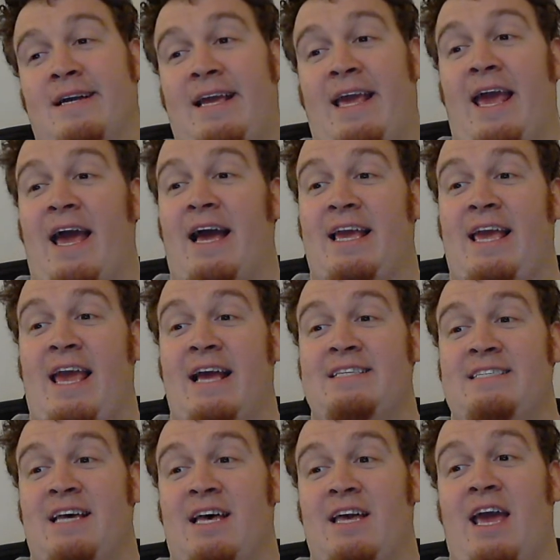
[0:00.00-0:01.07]
I can't I
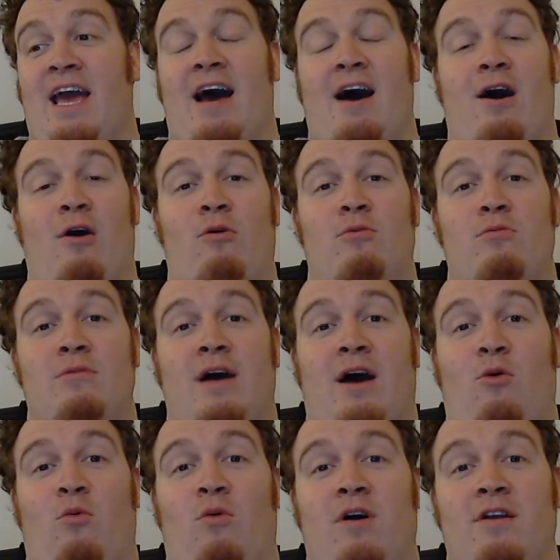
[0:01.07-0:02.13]
can't tell you how
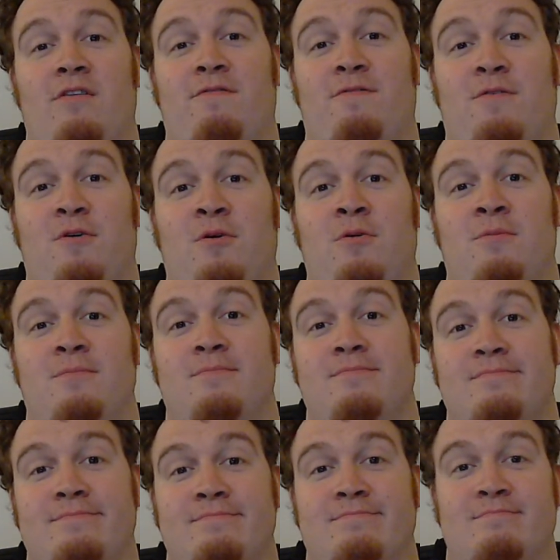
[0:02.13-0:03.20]
how wonderful
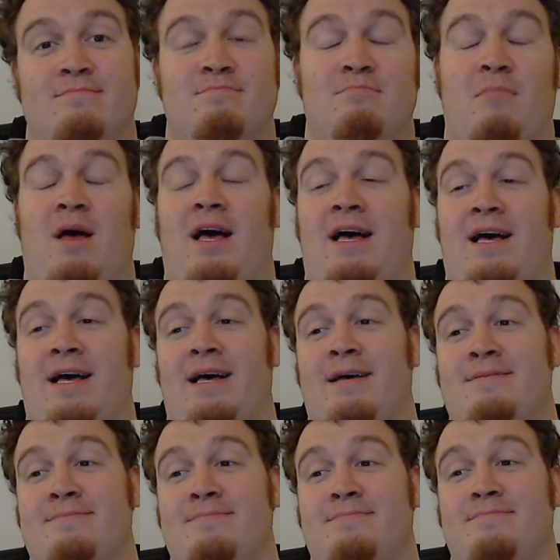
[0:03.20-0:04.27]

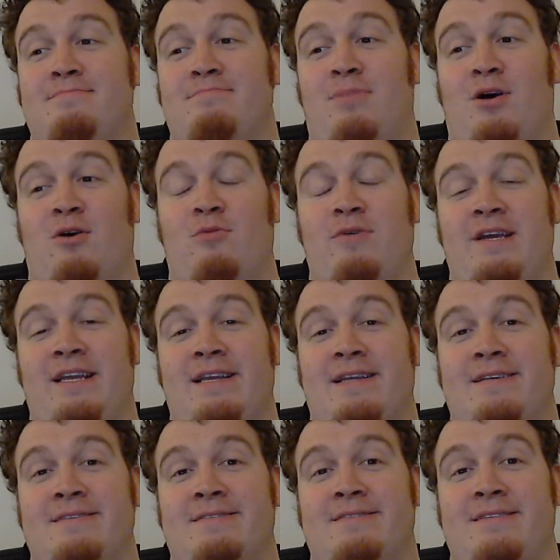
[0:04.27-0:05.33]
uh, Paul Wheaton
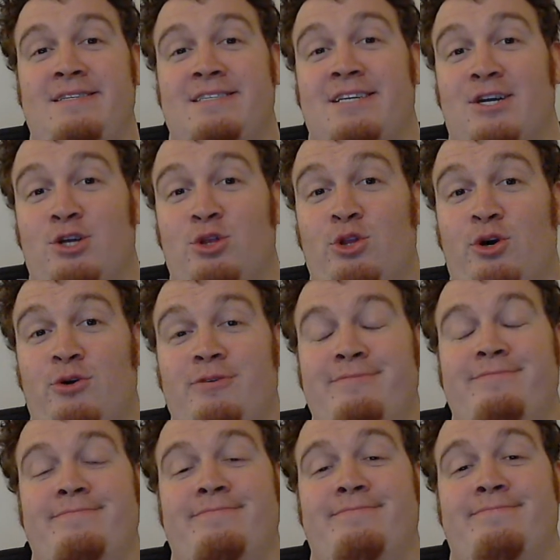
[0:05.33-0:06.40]
is. He's a good dude.
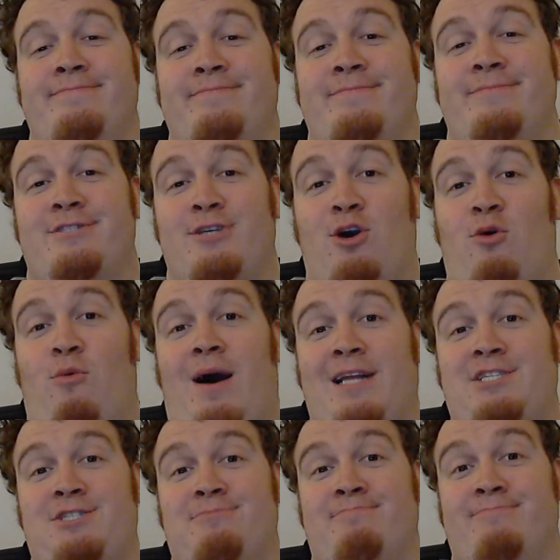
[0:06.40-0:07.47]
Let's go
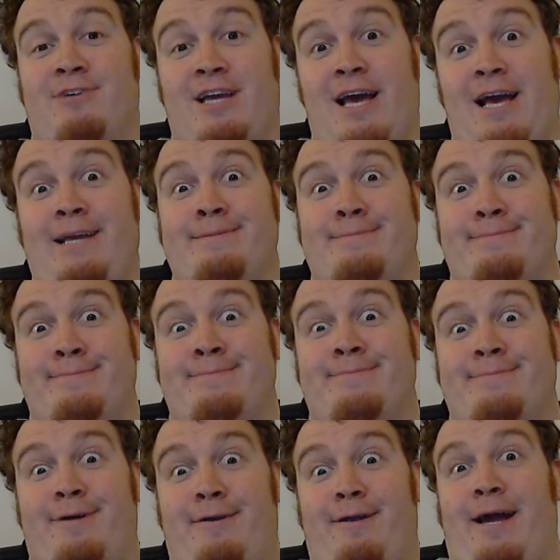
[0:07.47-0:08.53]
watch him. Okay?
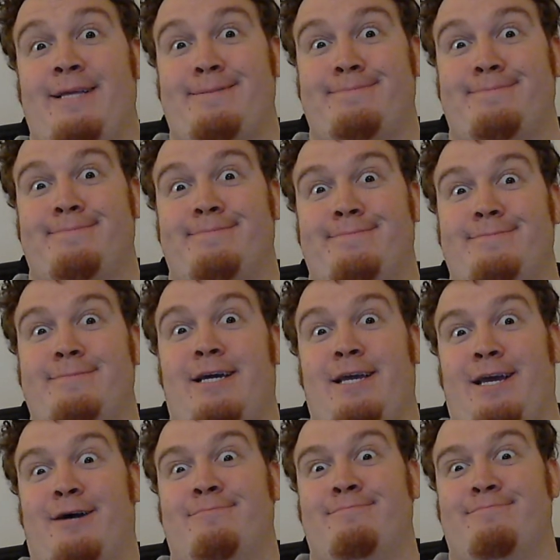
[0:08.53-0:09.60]
All right? There you
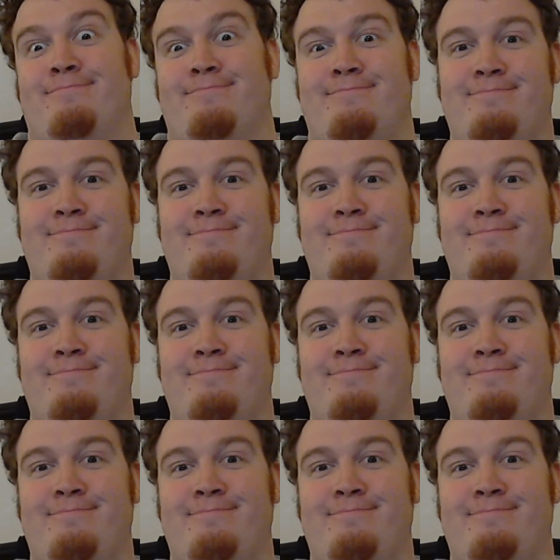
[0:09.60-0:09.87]
go.